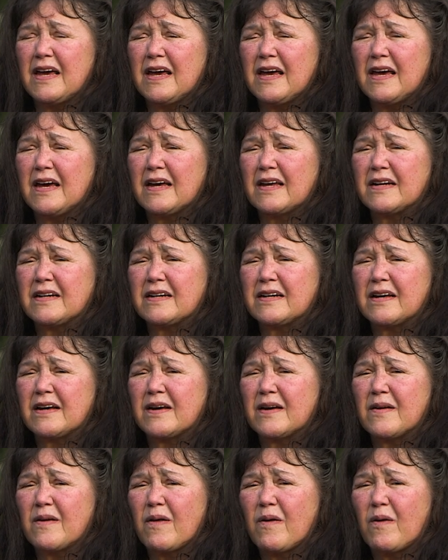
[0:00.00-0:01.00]
And
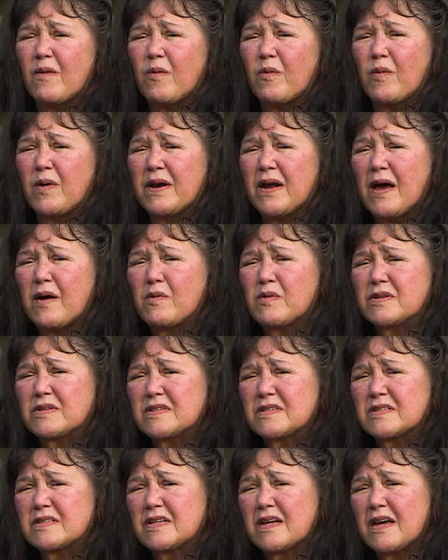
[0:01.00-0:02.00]
uh, when I
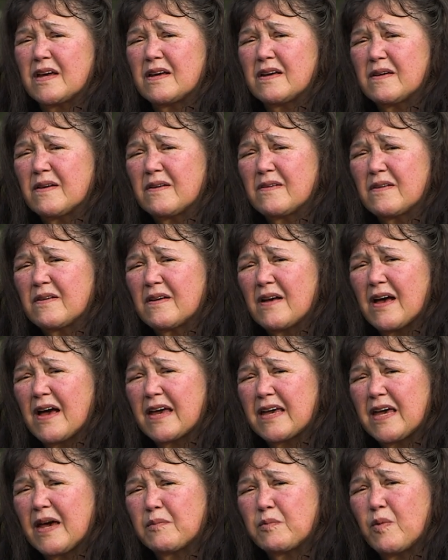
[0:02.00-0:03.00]
was, uh, I
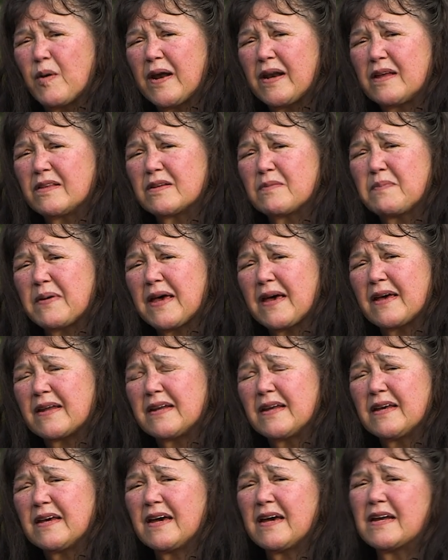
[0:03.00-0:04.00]
kept wetting the bed
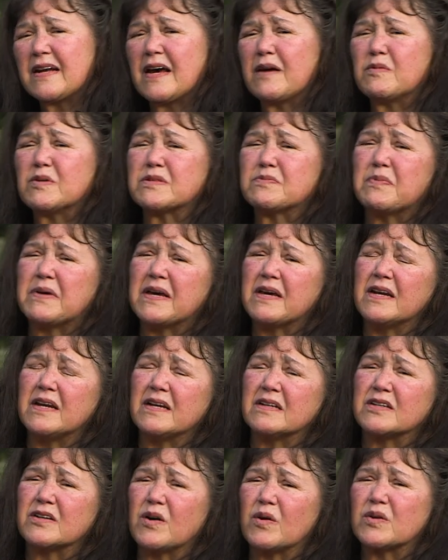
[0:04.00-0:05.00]
and I was
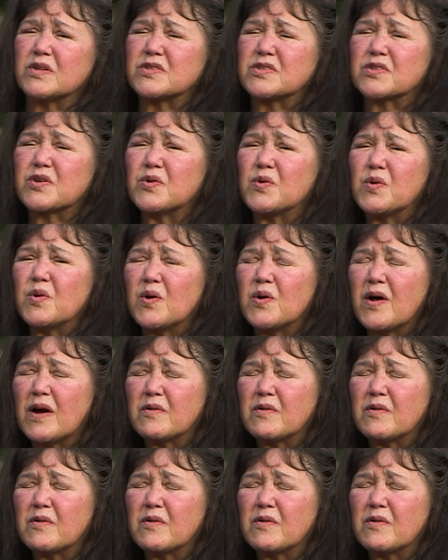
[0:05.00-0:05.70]
beginning to go to school.